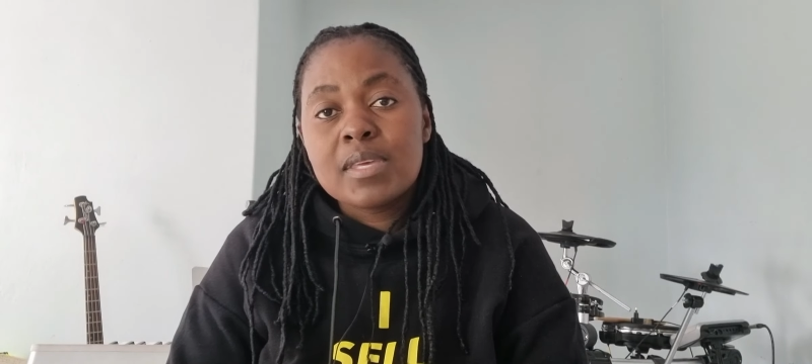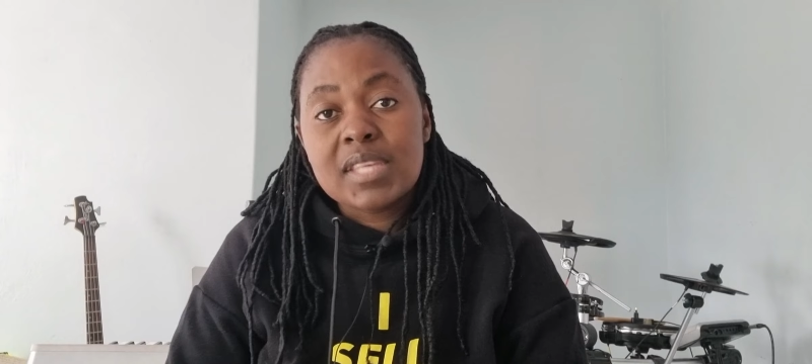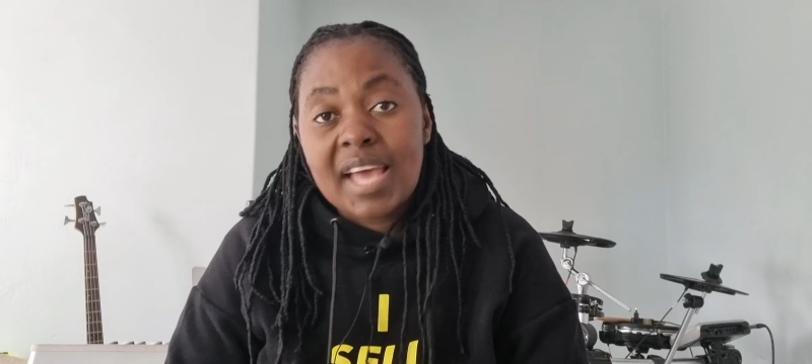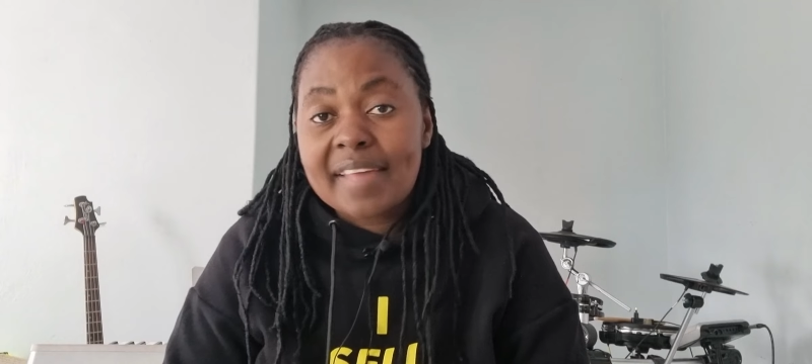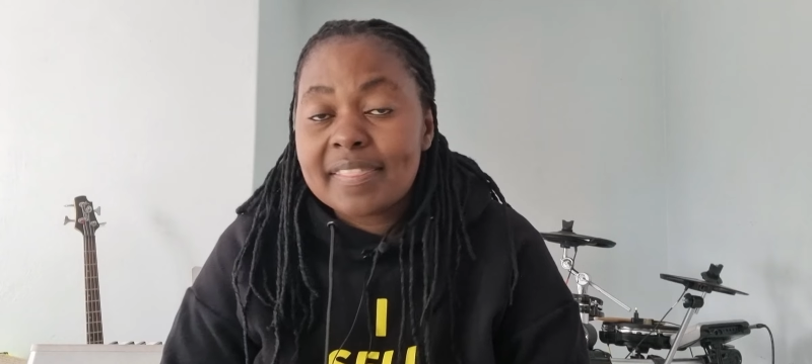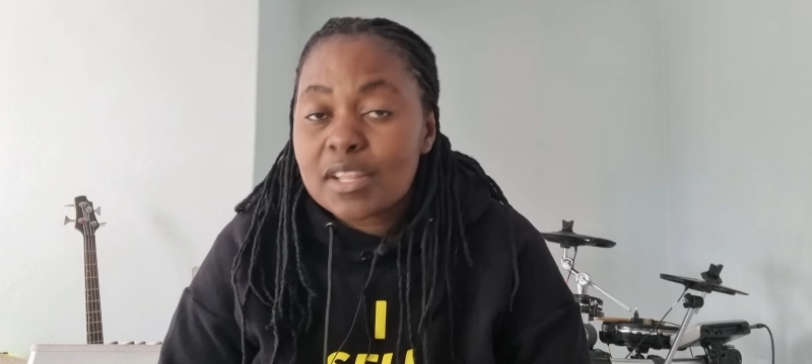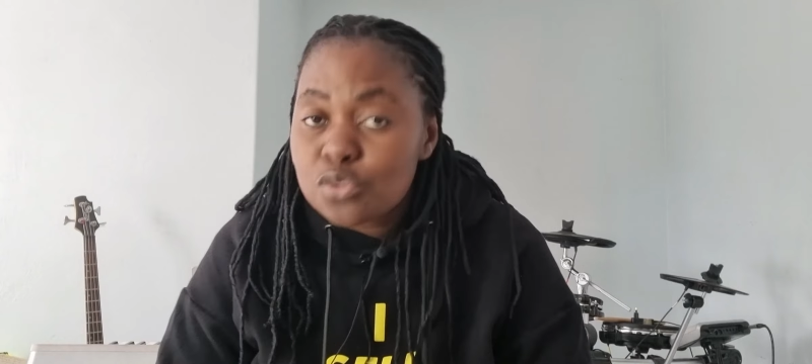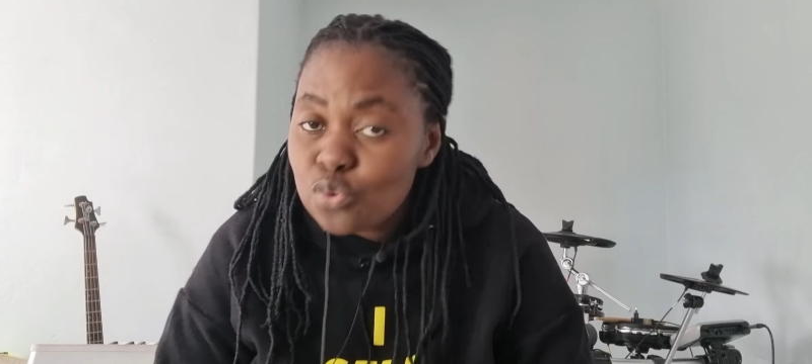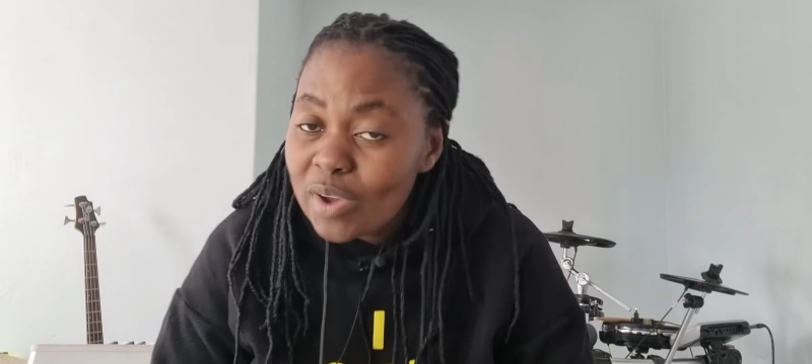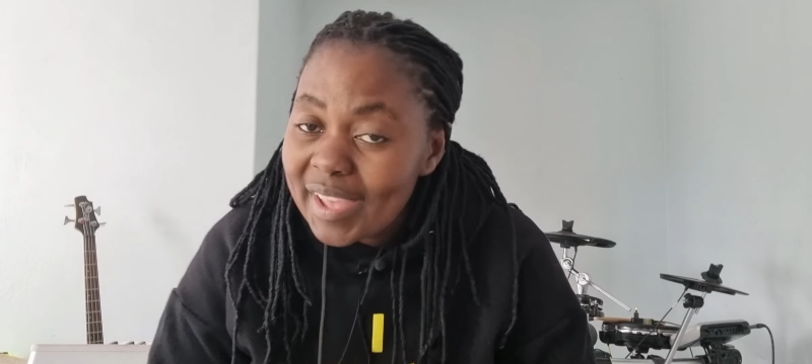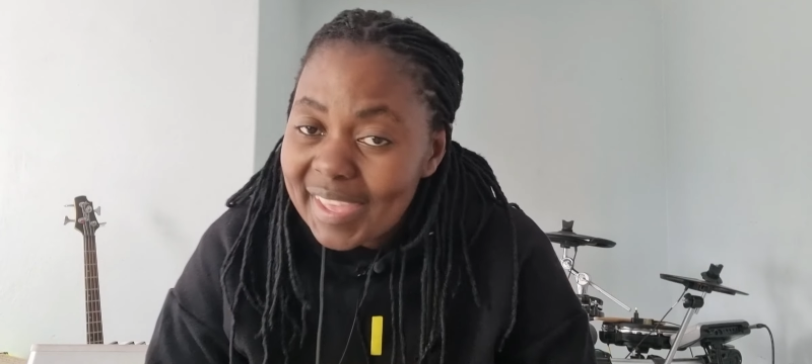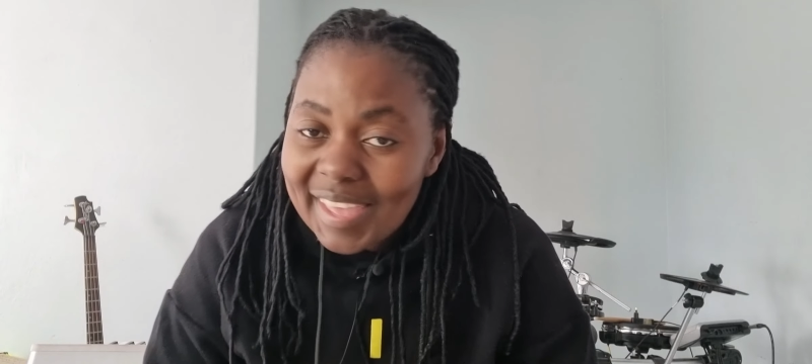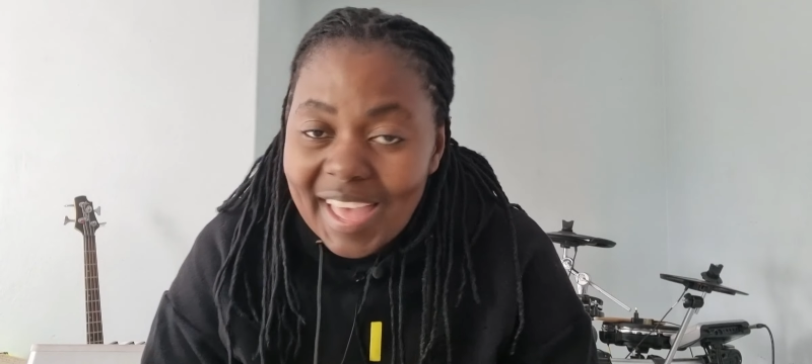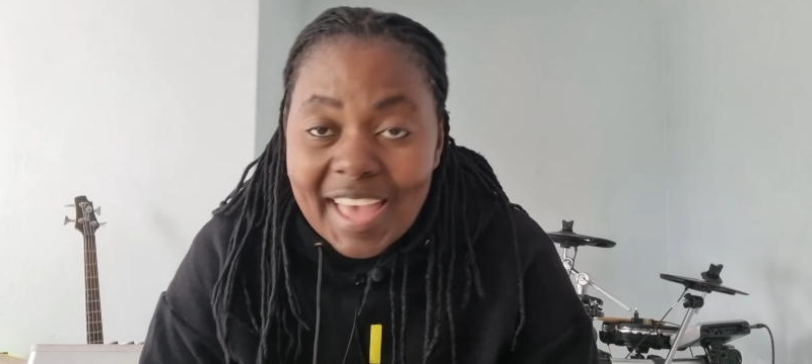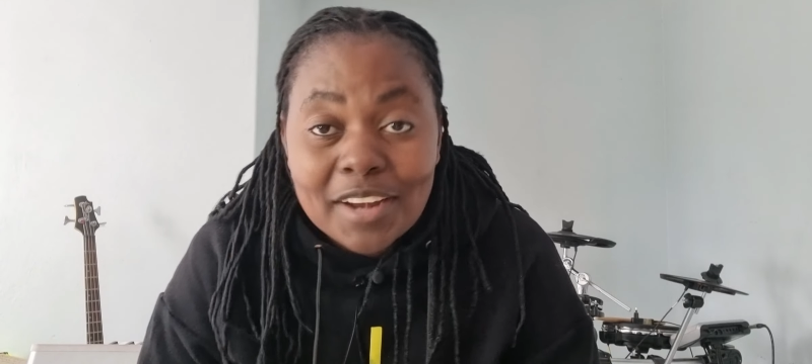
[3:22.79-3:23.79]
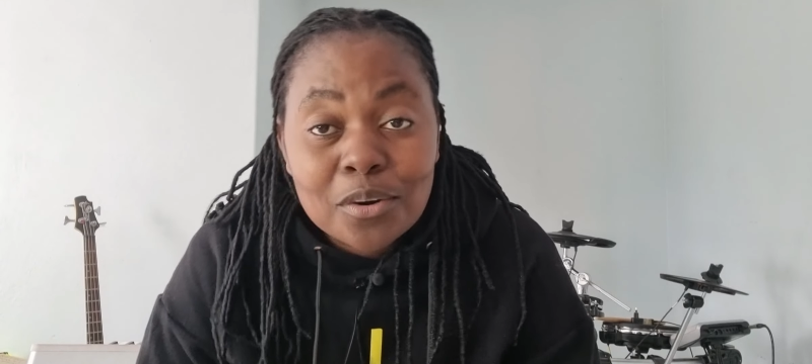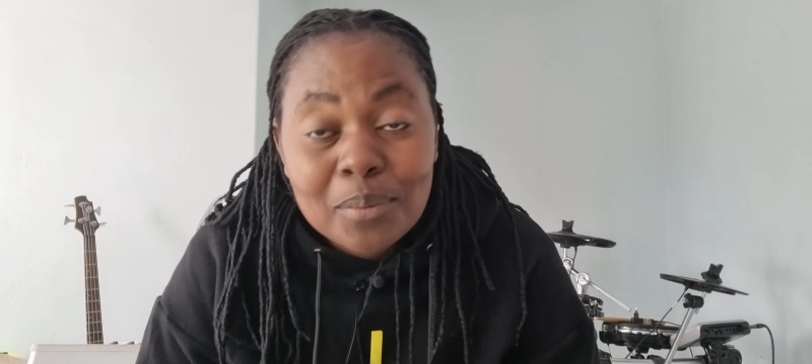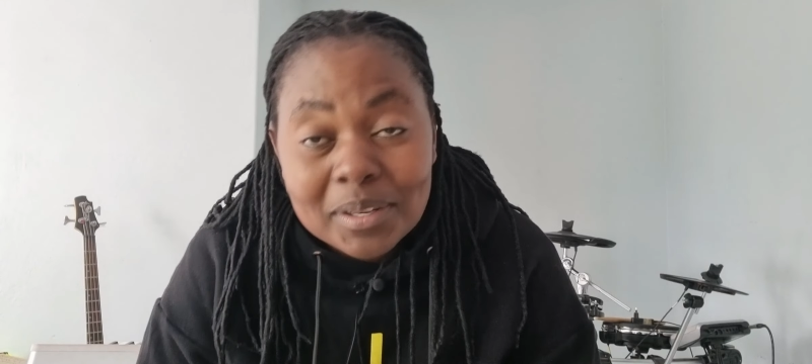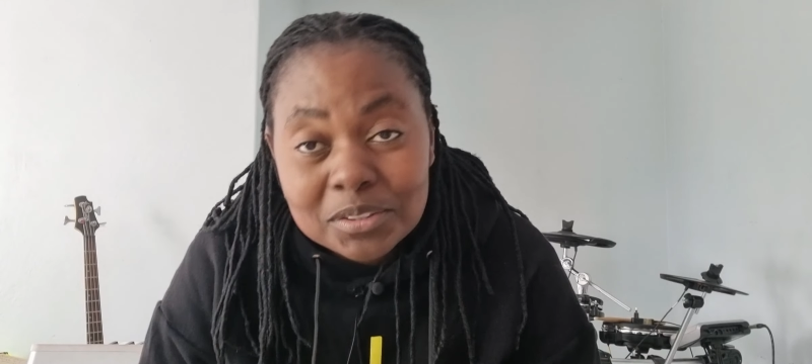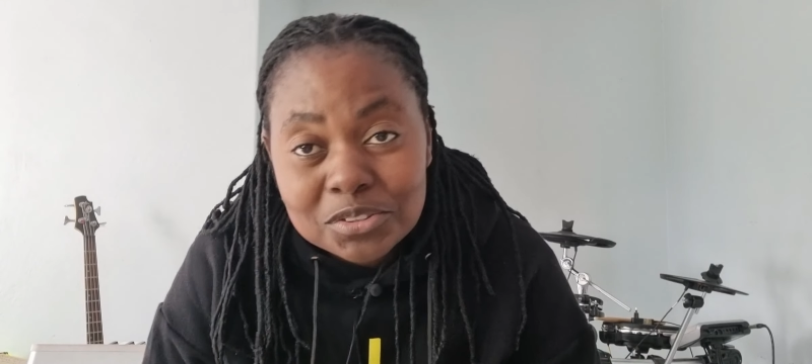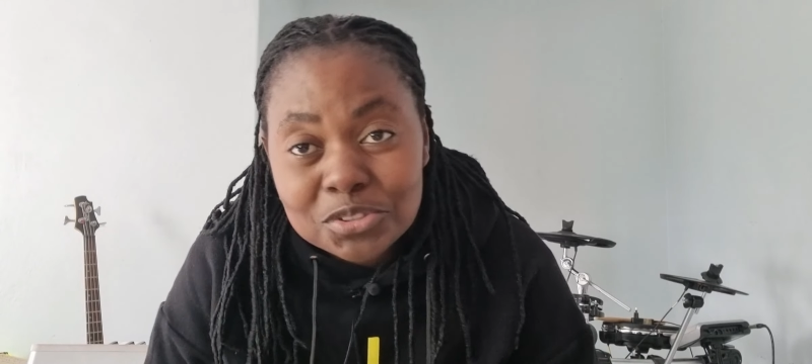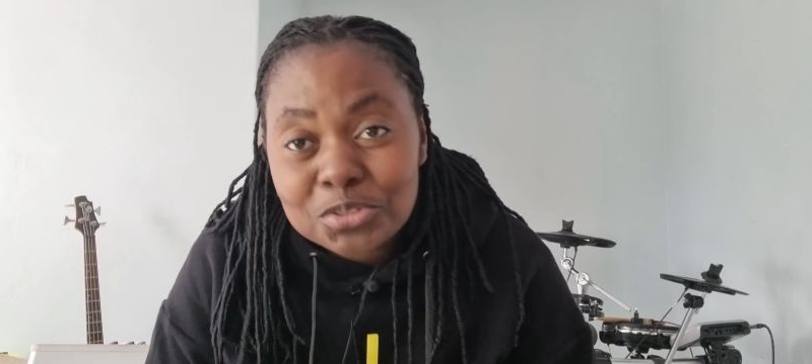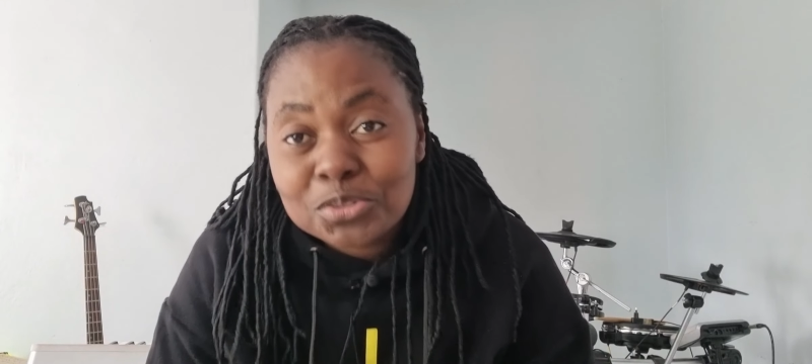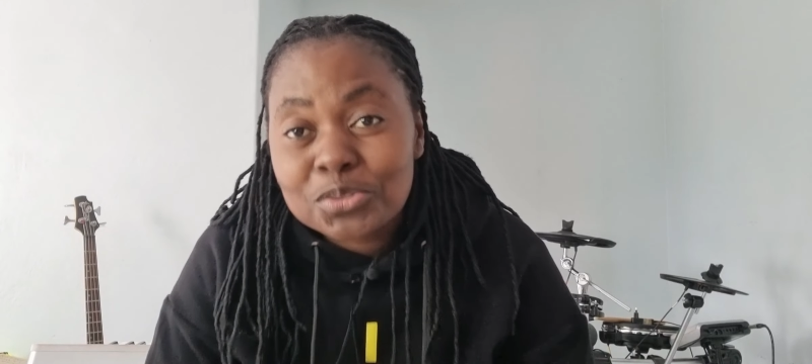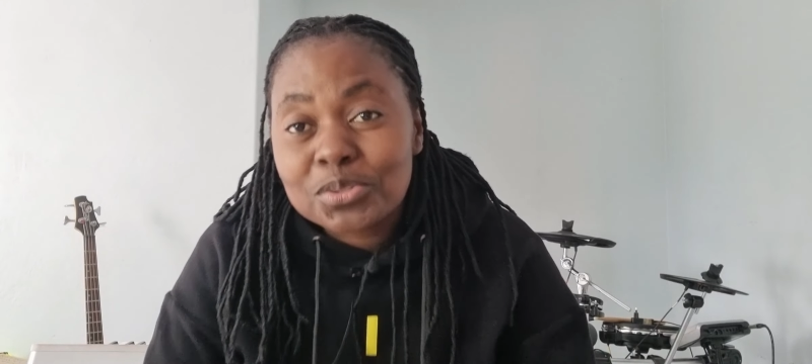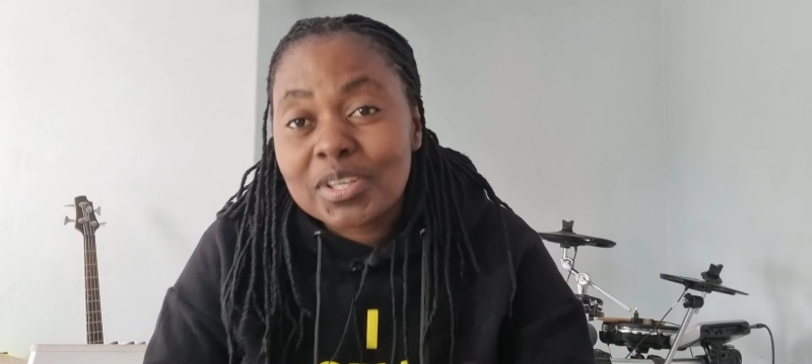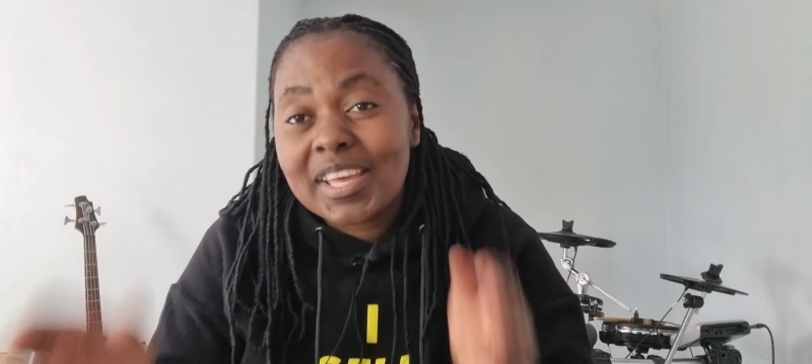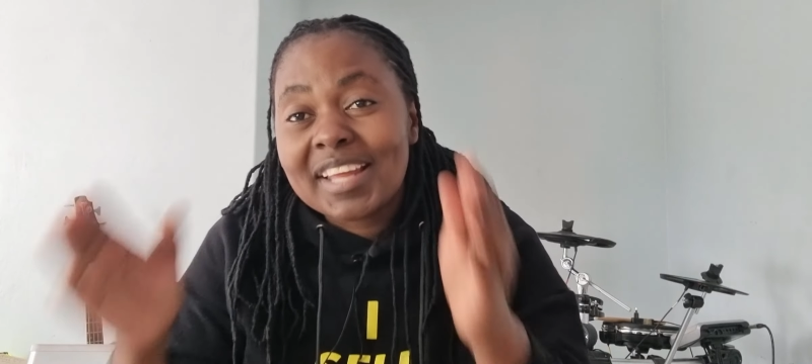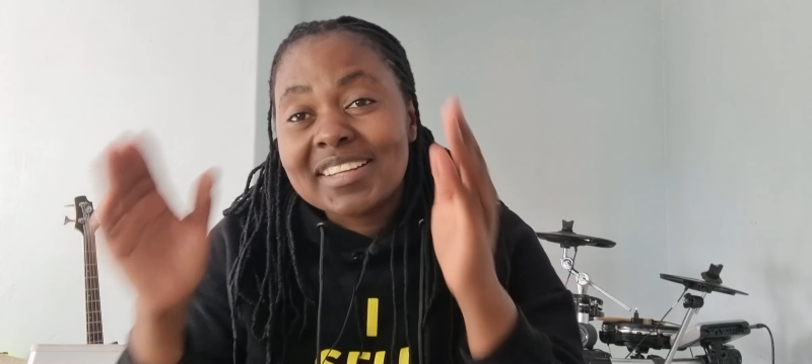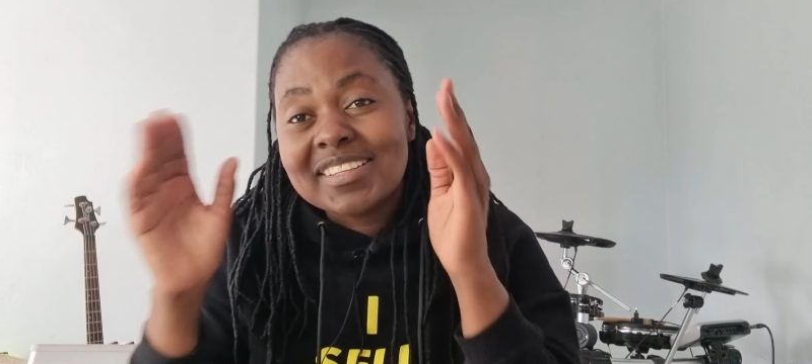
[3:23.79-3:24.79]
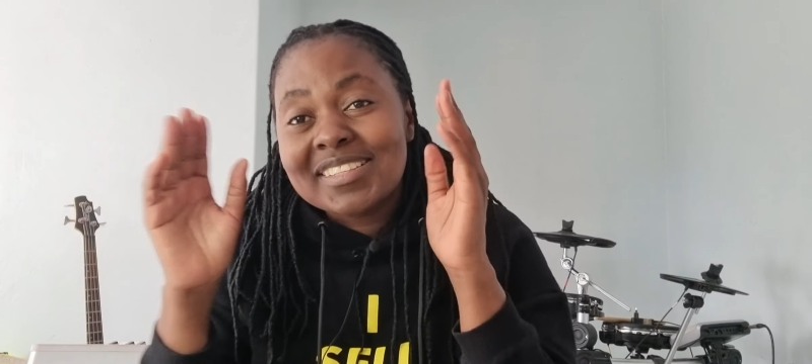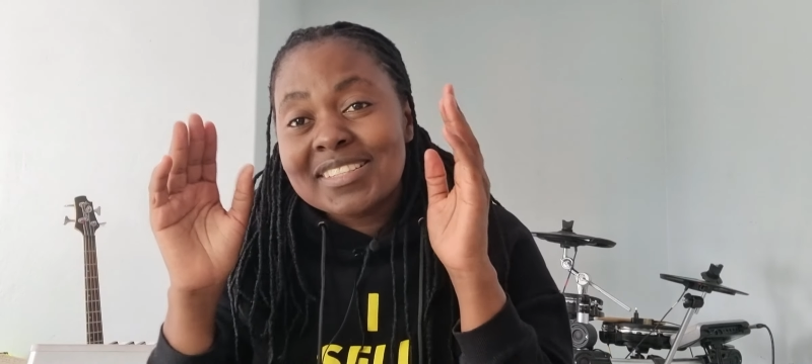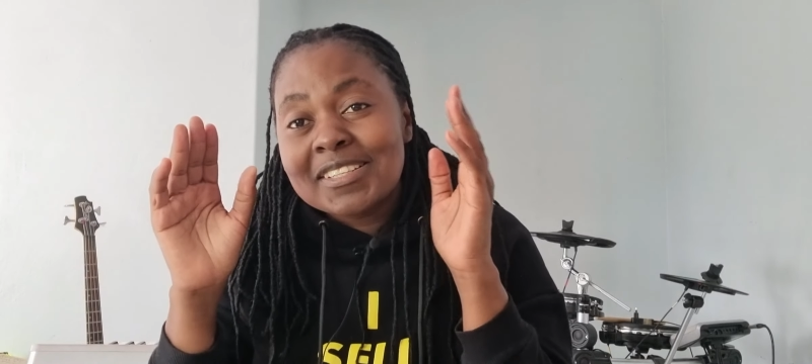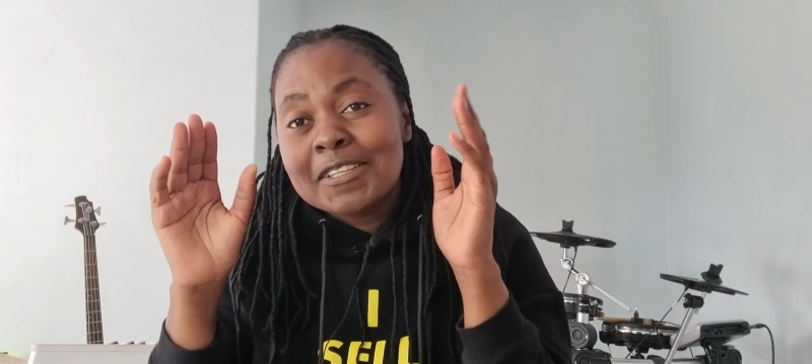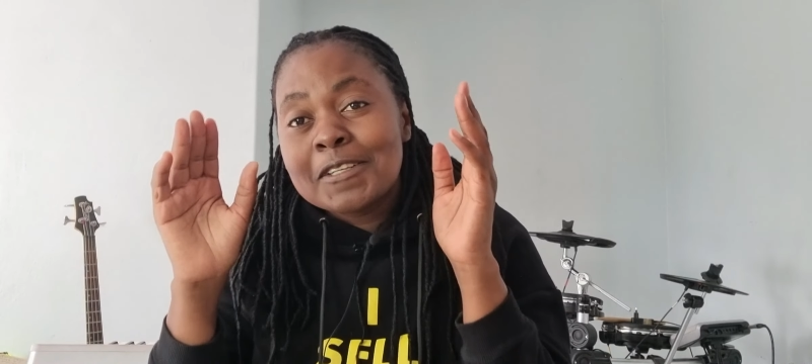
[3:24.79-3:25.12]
Yeah, that's why I don't want you to get